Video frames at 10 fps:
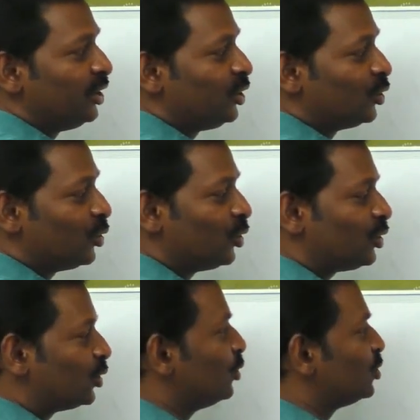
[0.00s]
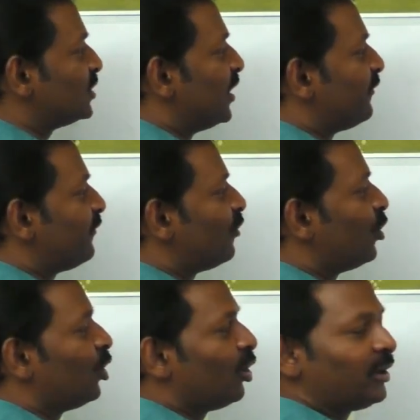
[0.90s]
2 2s are
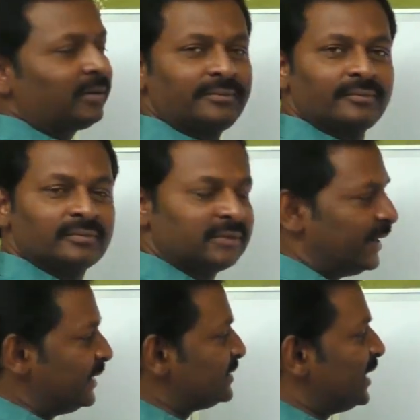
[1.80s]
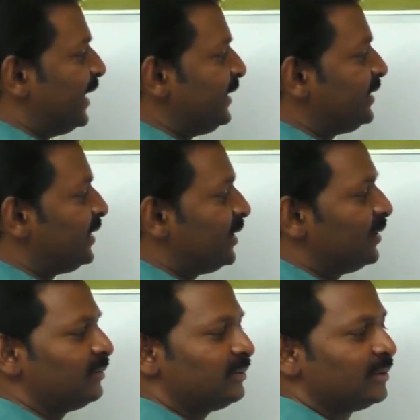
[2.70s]
4, that is
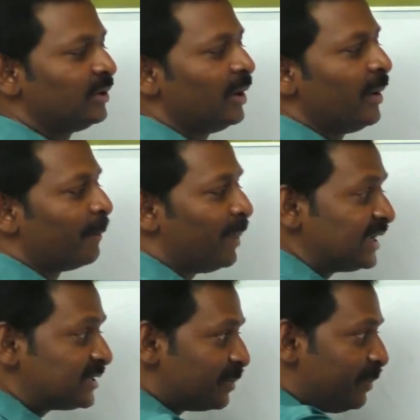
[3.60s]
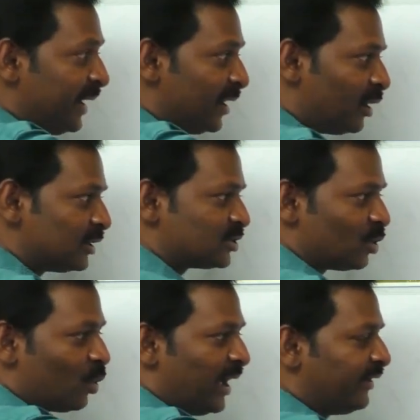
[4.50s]
19, plus middle also
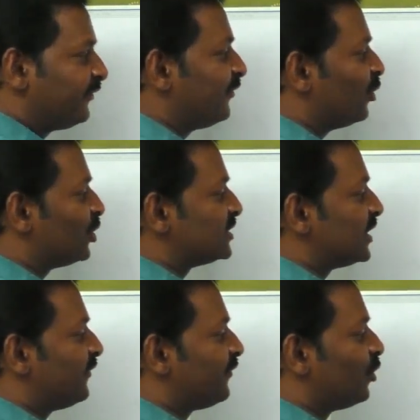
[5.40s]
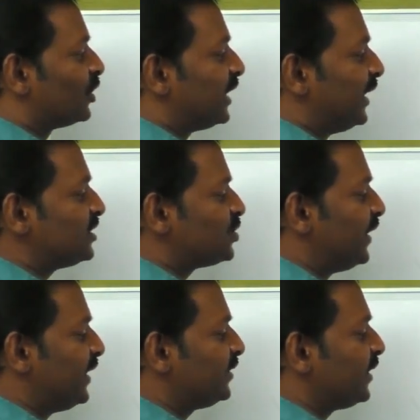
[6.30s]
1 4s are 4, that is
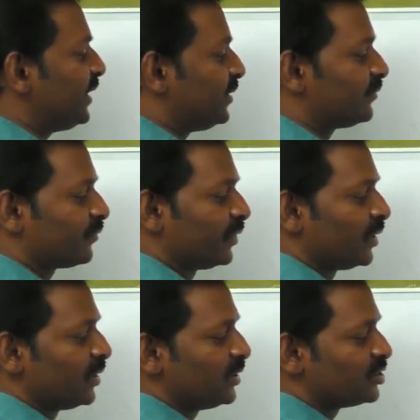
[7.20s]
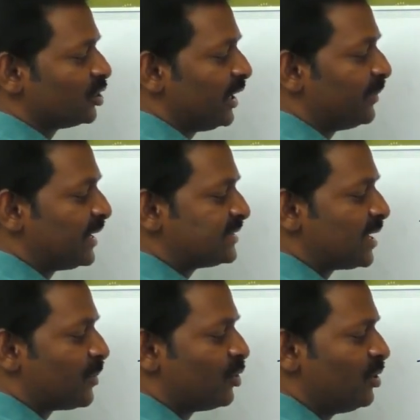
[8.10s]
23. So em
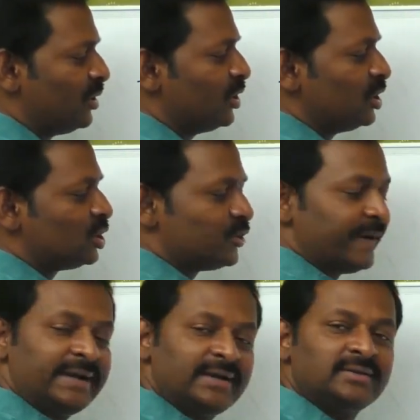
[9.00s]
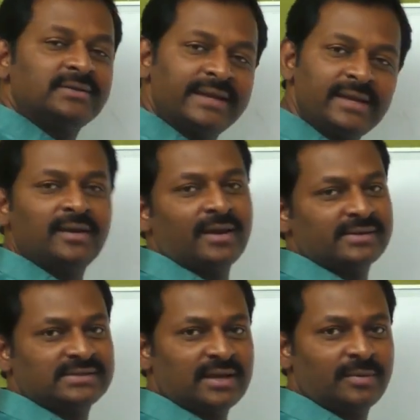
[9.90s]
rastamo 23
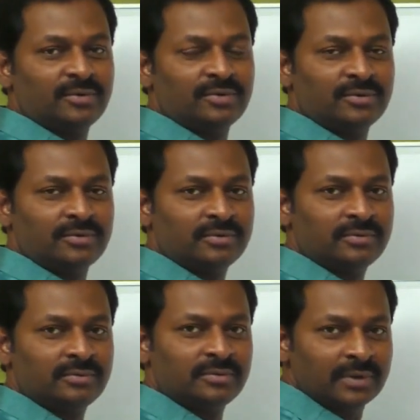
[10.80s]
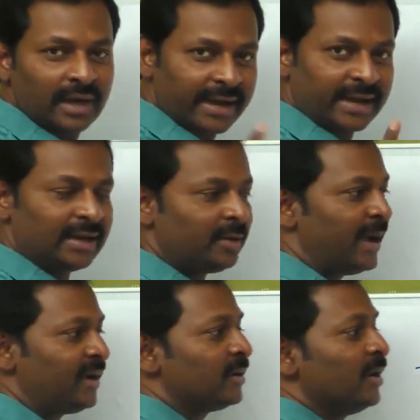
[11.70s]
rastamo. Again I'll
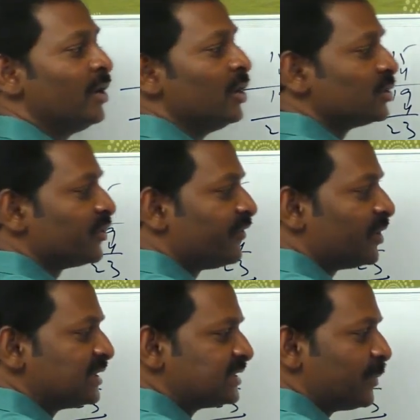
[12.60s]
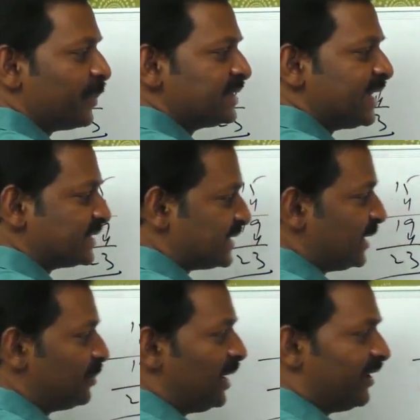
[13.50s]
back. So first step is
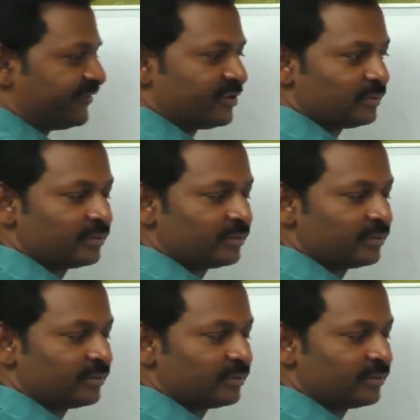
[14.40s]
extreme left,